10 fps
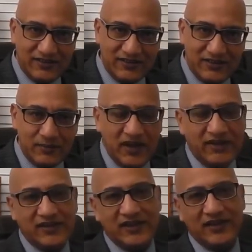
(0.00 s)
they
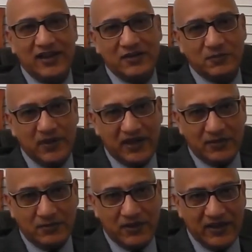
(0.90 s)
might neglect
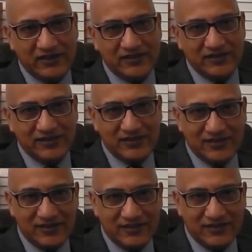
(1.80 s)
paying bills,
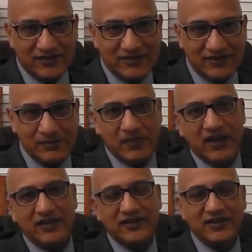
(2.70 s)
they
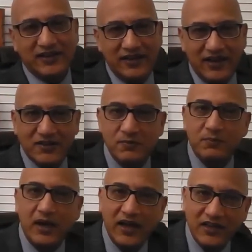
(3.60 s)
might neglect
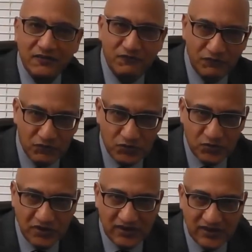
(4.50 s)
buying
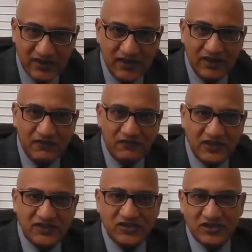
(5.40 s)
food,
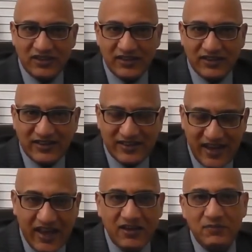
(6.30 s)
which
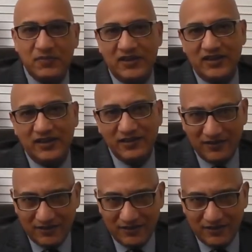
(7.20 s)
can be